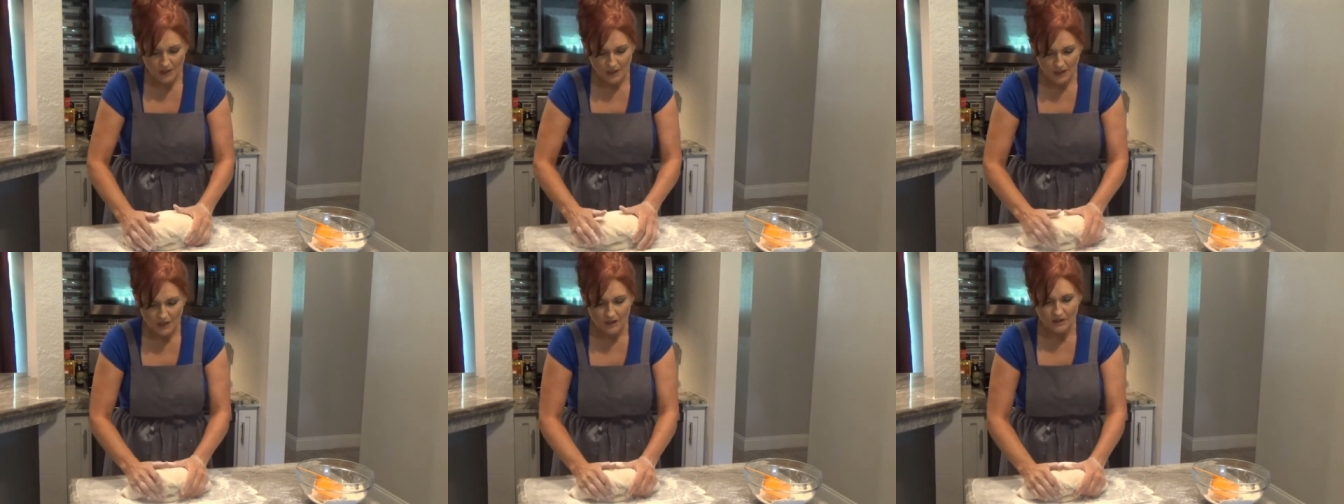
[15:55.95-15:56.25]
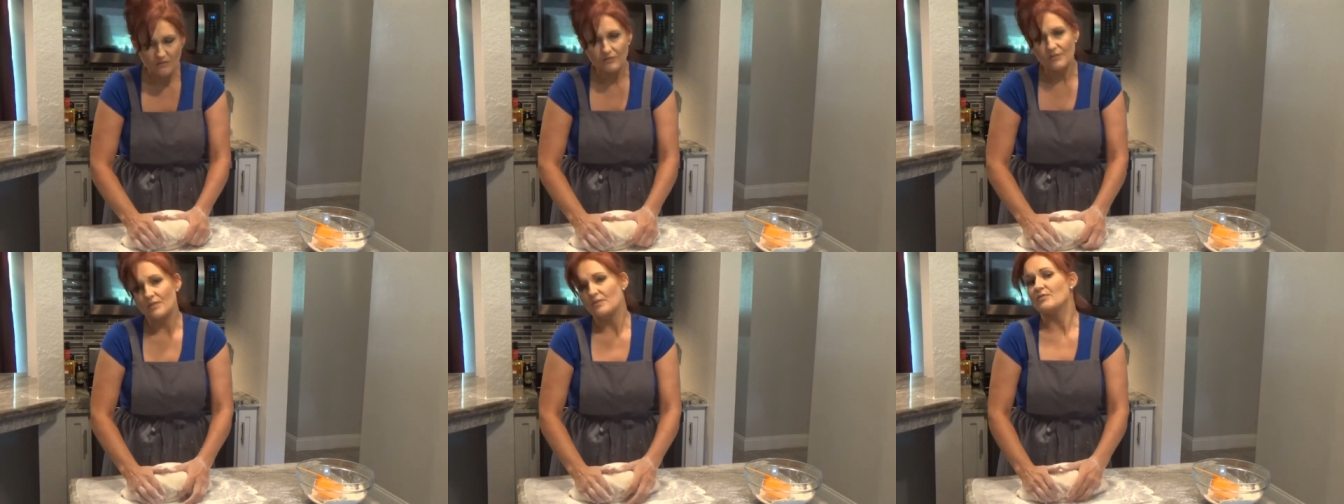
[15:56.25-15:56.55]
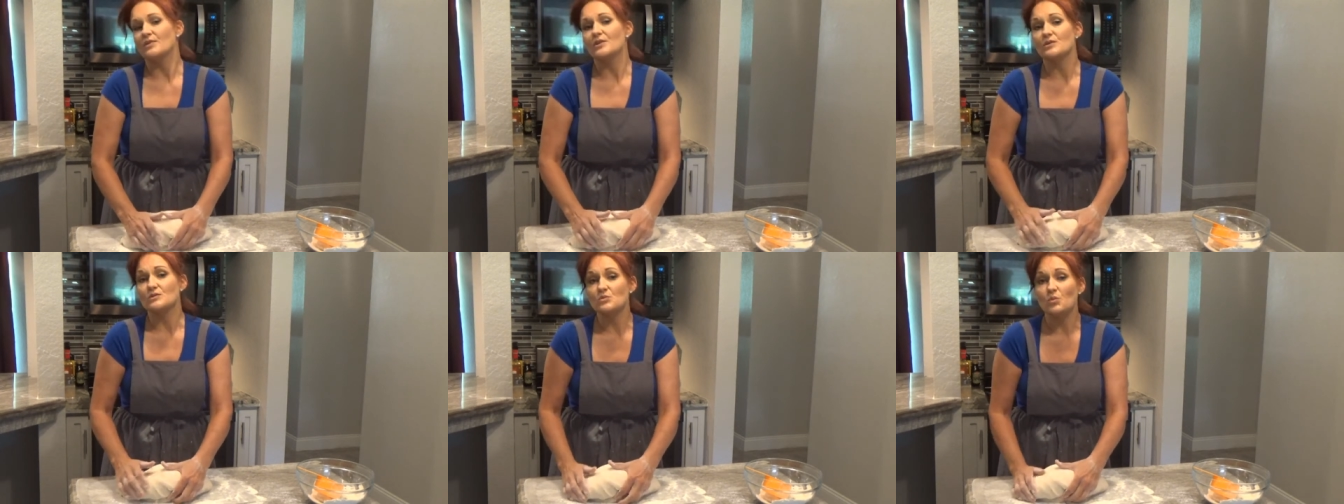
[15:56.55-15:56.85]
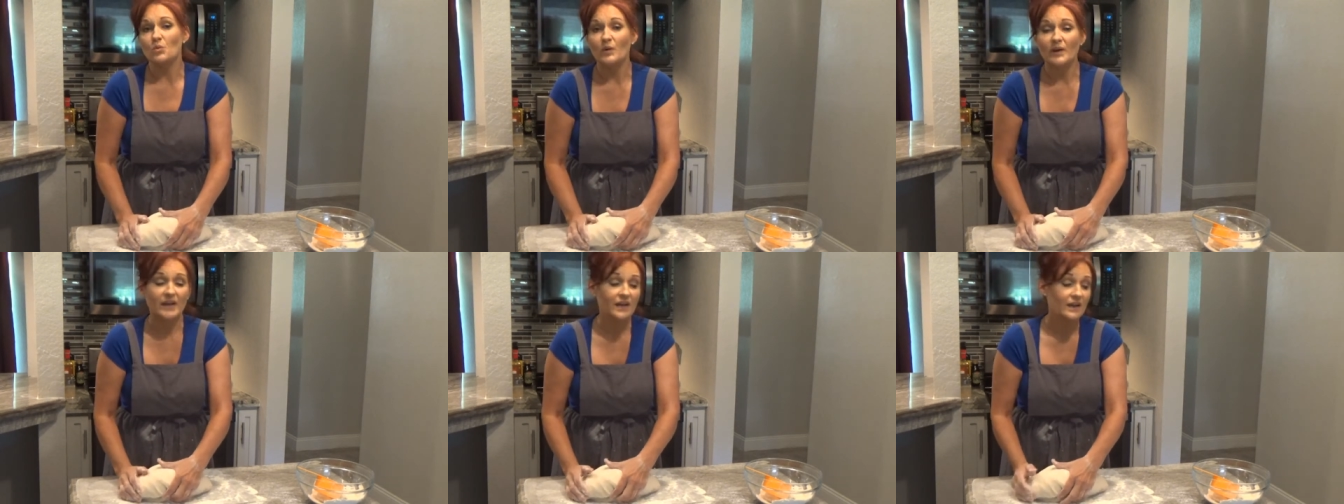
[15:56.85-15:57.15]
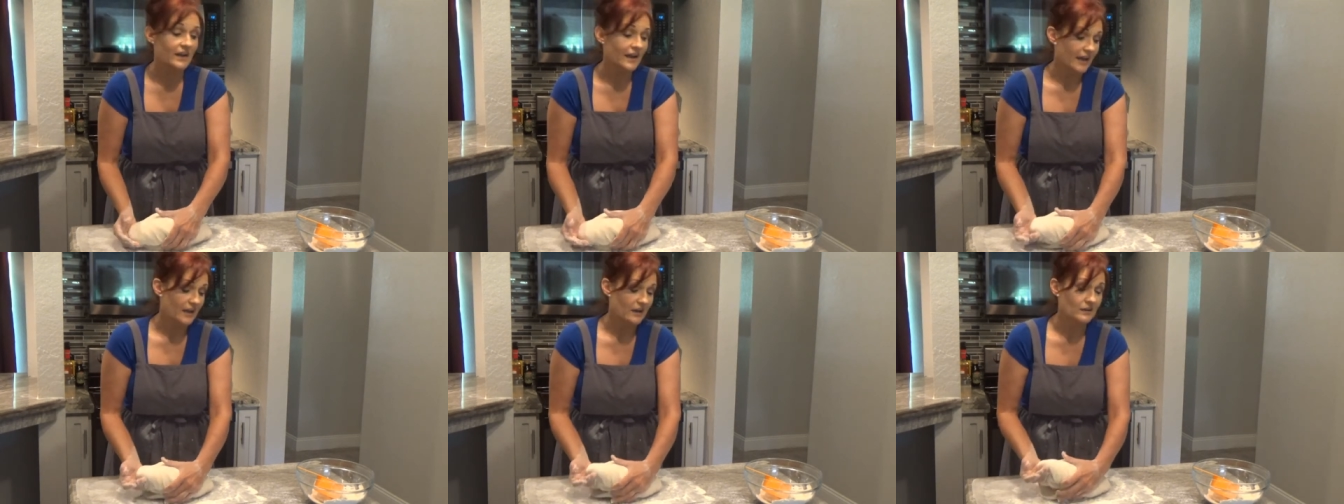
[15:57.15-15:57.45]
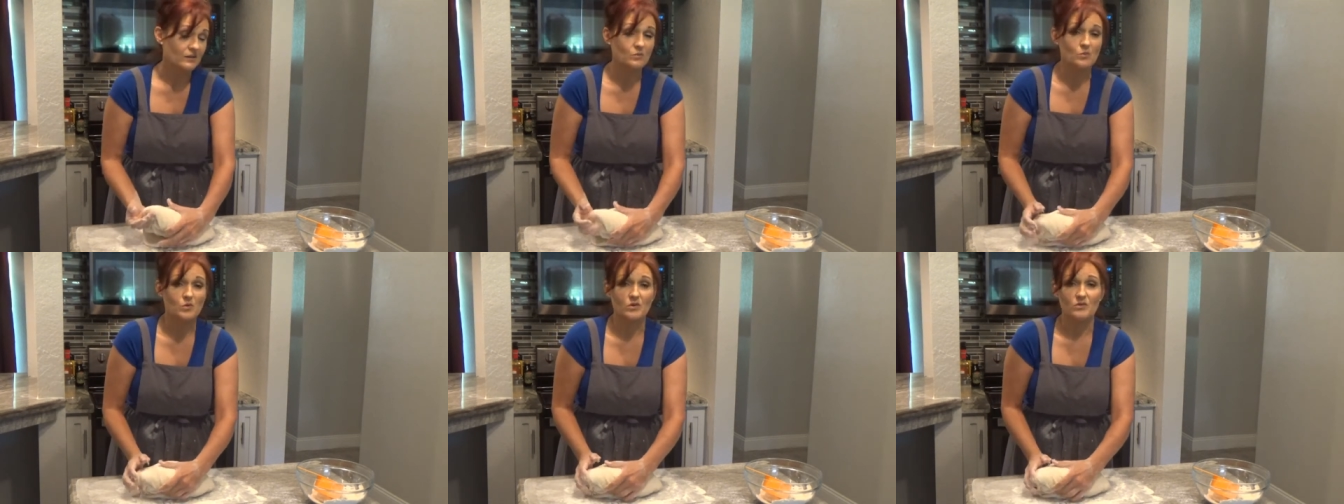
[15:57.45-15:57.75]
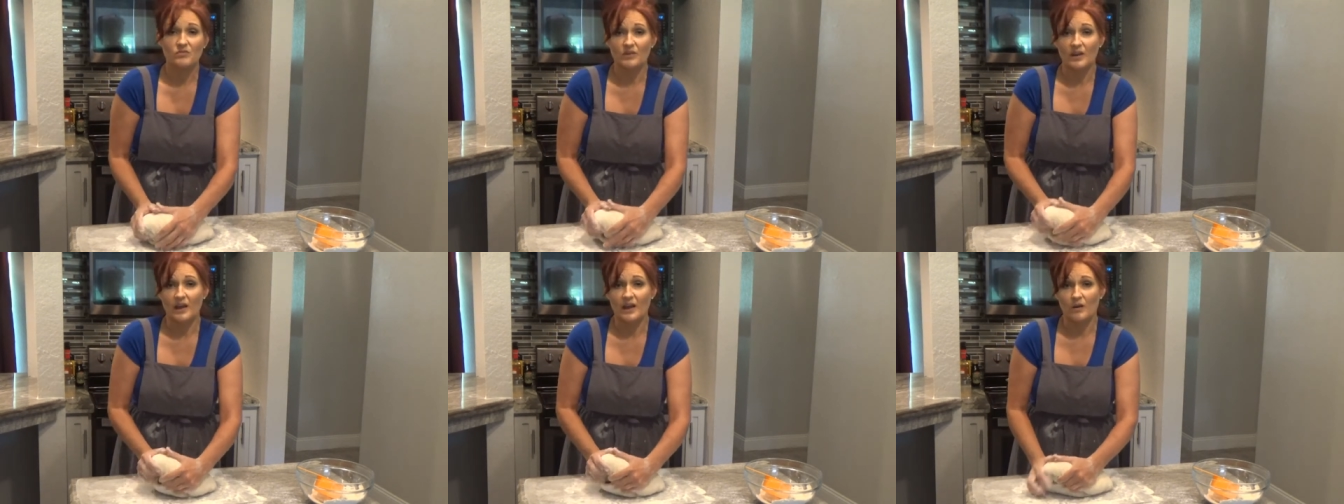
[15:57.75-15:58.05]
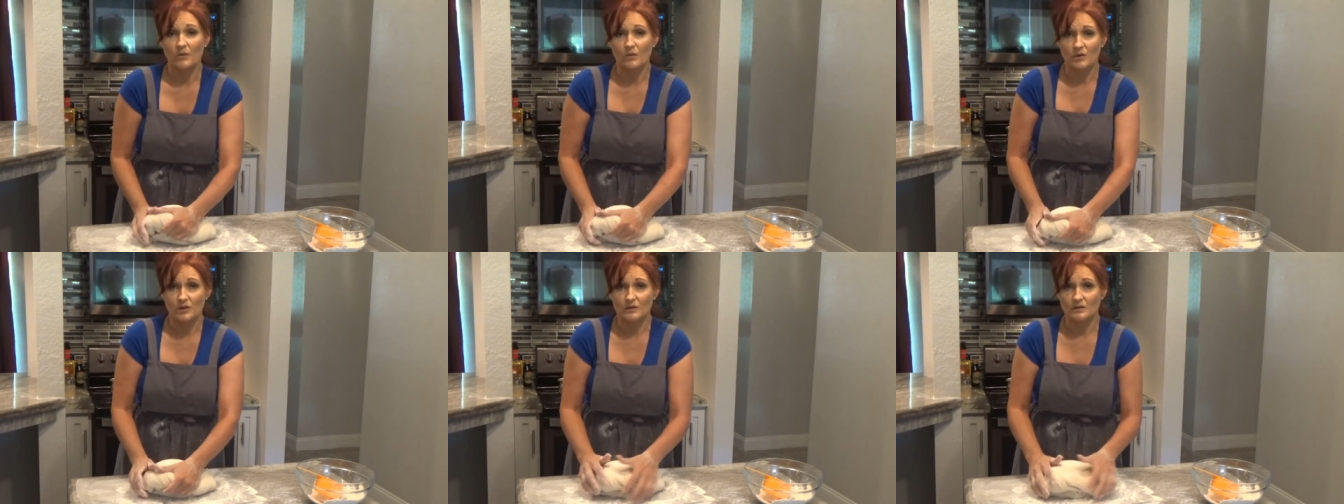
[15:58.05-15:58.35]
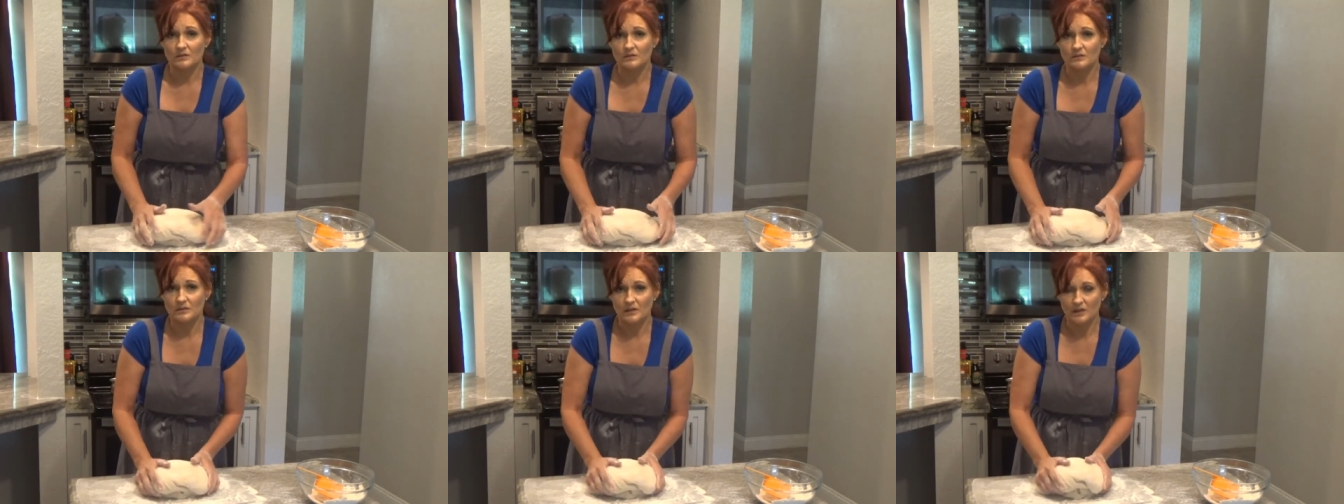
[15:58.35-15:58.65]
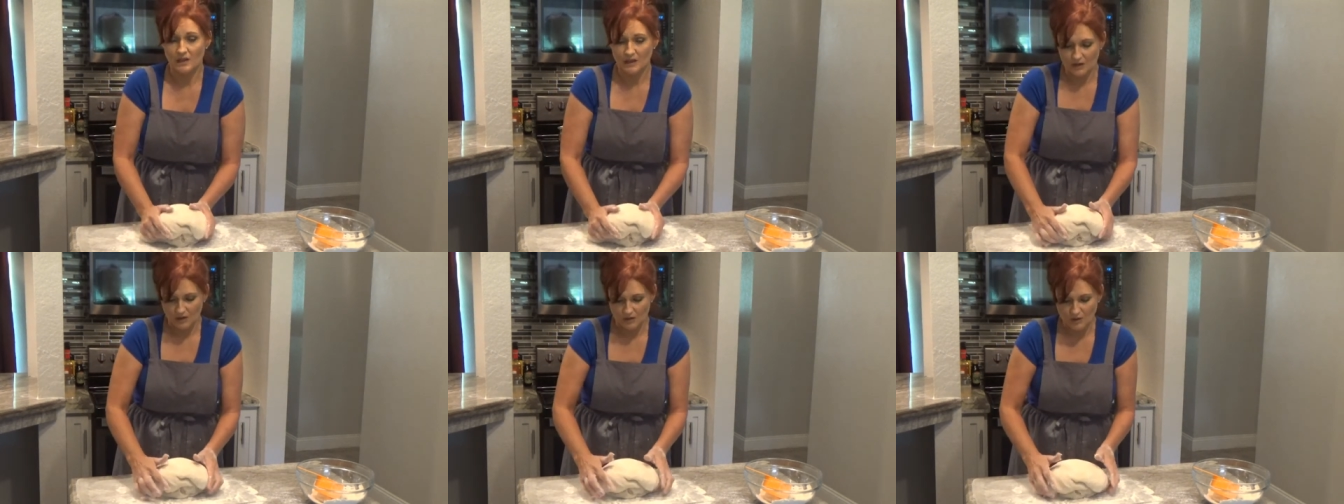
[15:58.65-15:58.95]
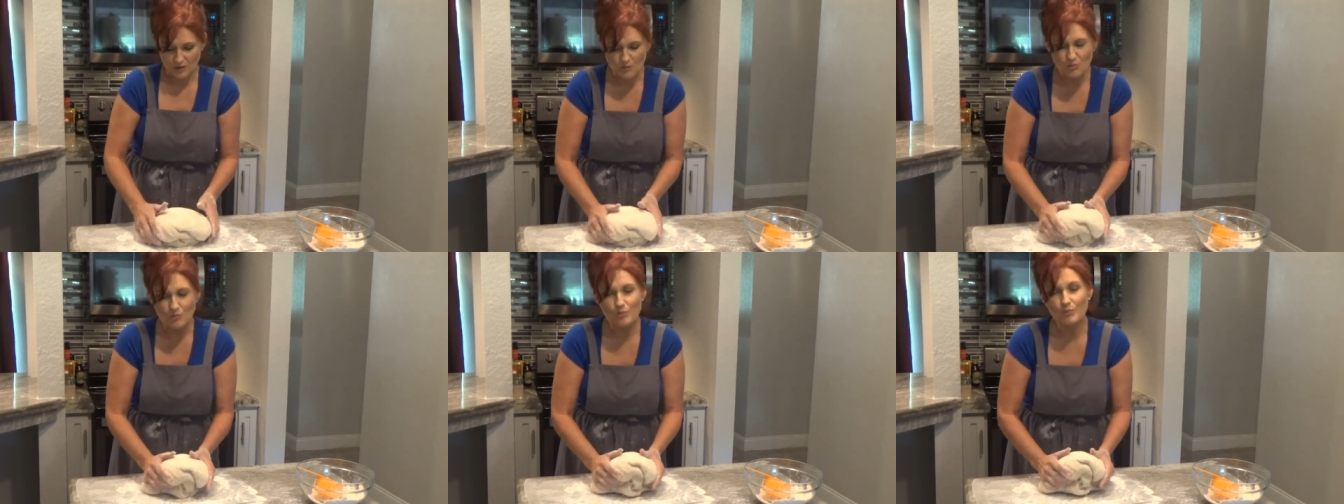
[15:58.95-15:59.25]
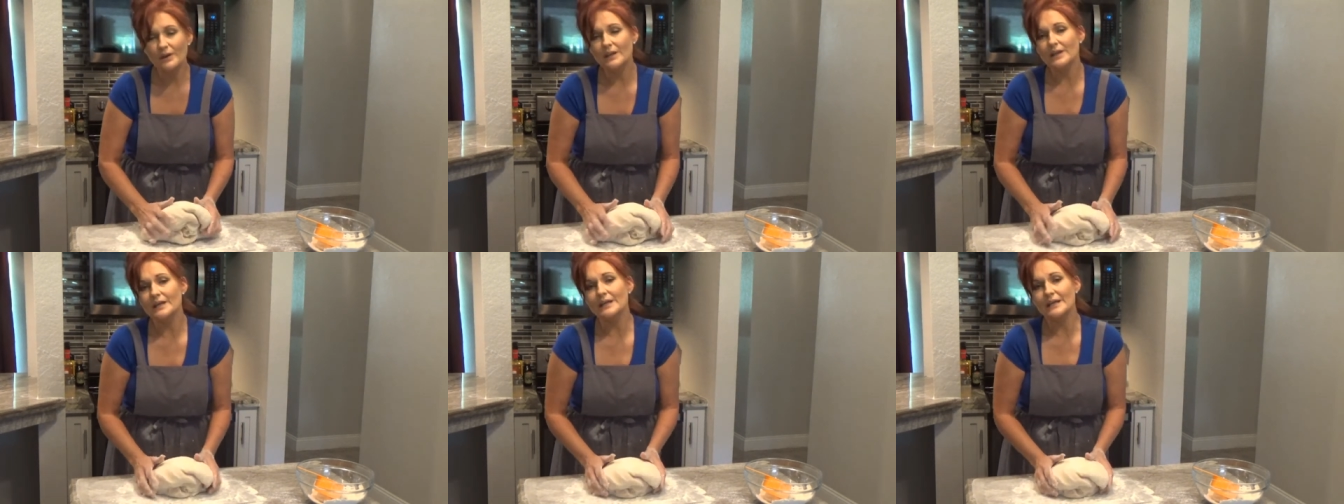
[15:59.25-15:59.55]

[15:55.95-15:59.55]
If it feels wet, add a little more flour. You really